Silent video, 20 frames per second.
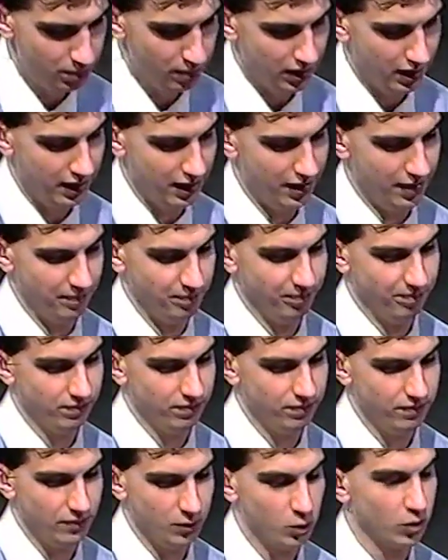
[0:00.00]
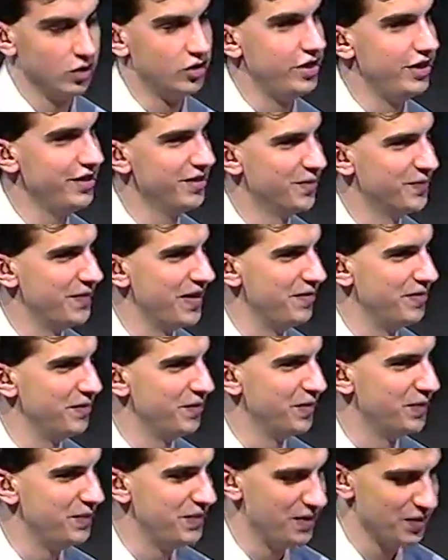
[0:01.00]
um, ordeal, maybe
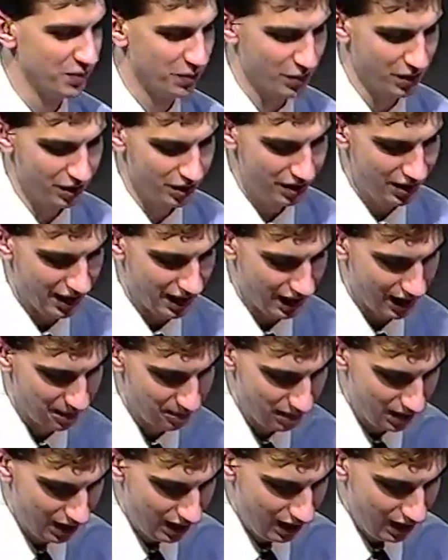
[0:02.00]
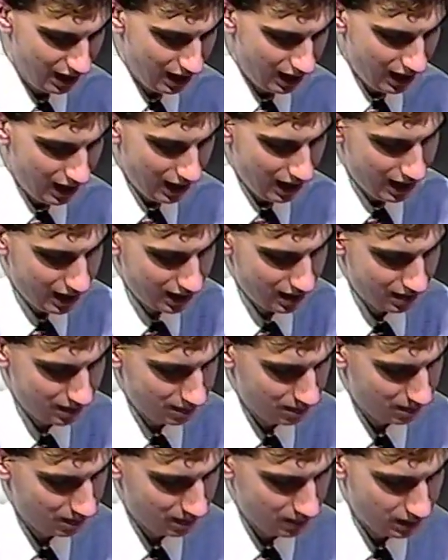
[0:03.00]
would be the word. Um, right.
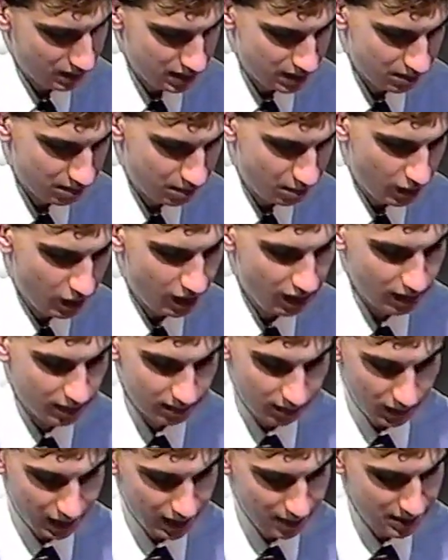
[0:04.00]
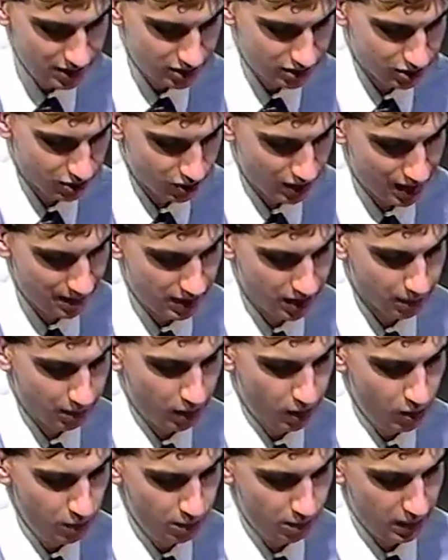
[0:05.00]
uh, uh well, let me just describe here.
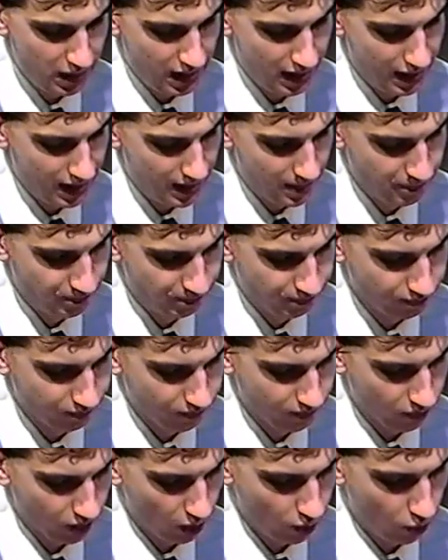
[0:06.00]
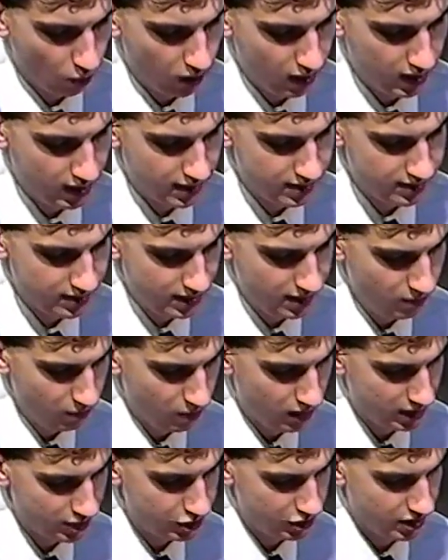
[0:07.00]
Pope um, was in
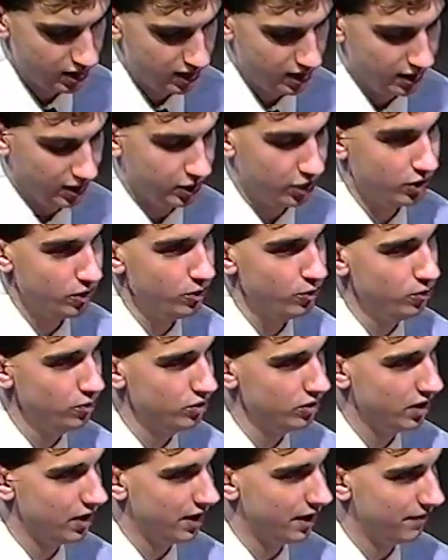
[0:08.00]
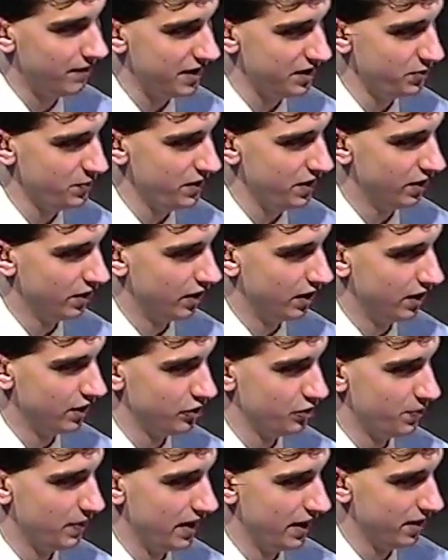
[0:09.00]
Russia accused of
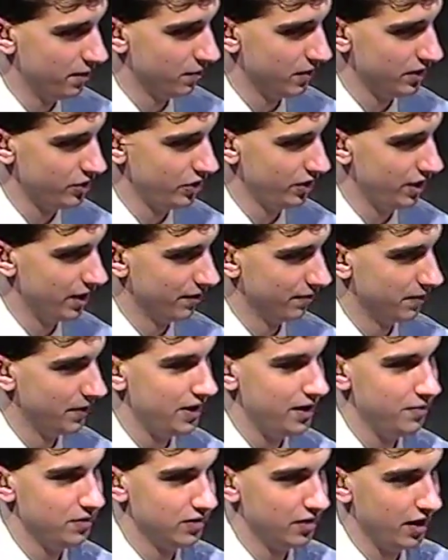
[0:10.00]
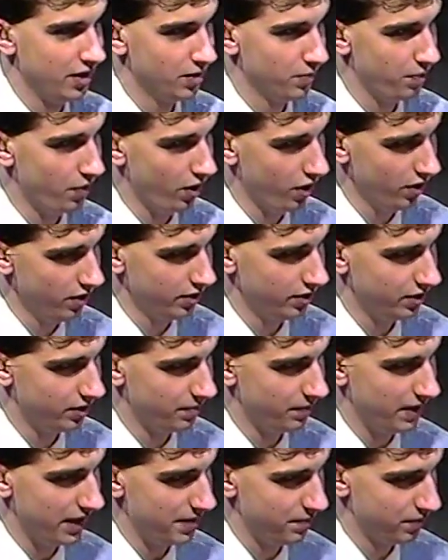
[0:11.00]
espionage by the Russian government. He was later
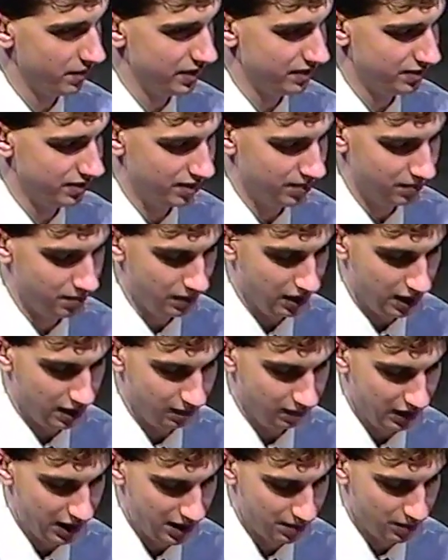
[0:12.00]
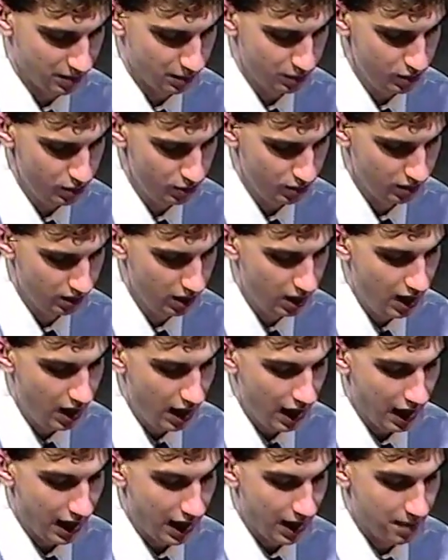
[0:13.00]
pardoned by President uh, Vladimir Putin
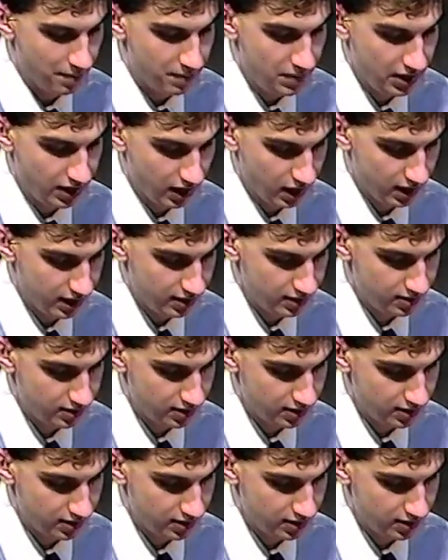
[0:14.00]
um, because